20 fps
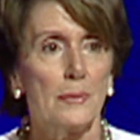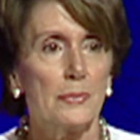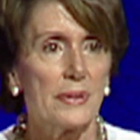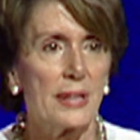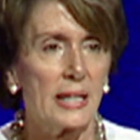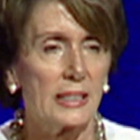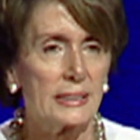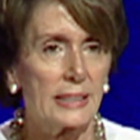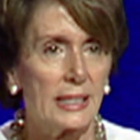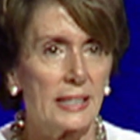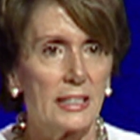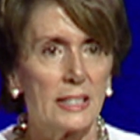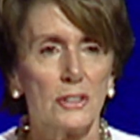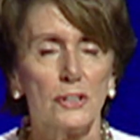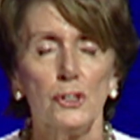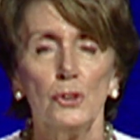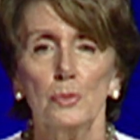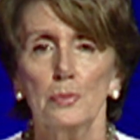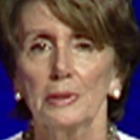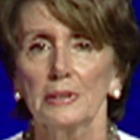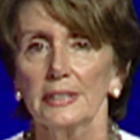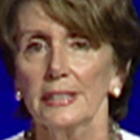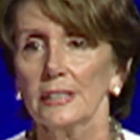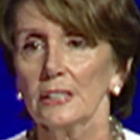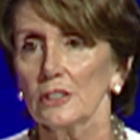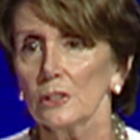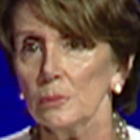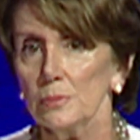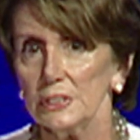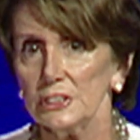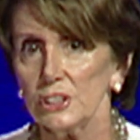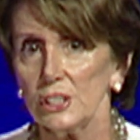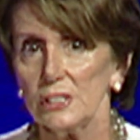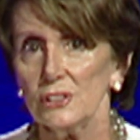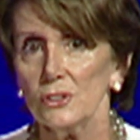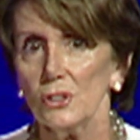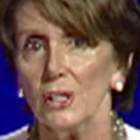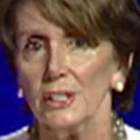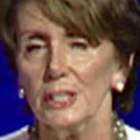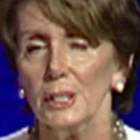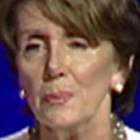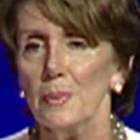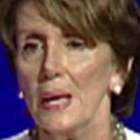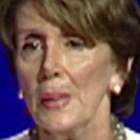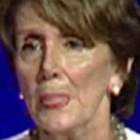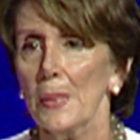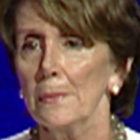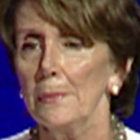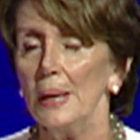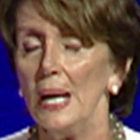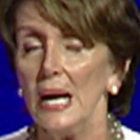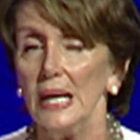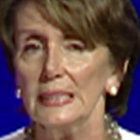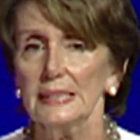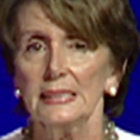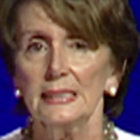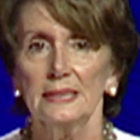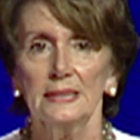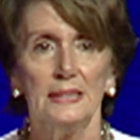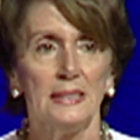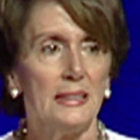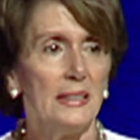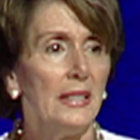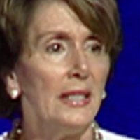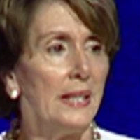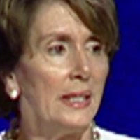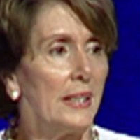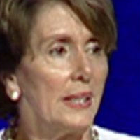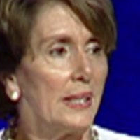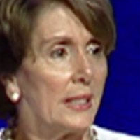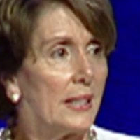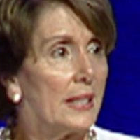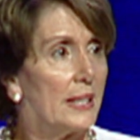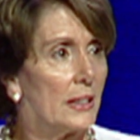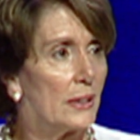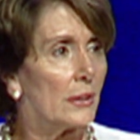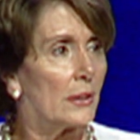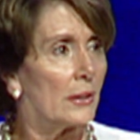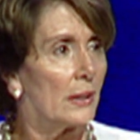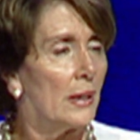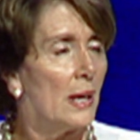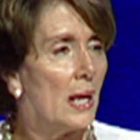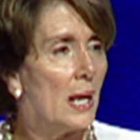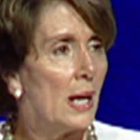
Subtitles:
Without getting too political, but just talking about the policy here,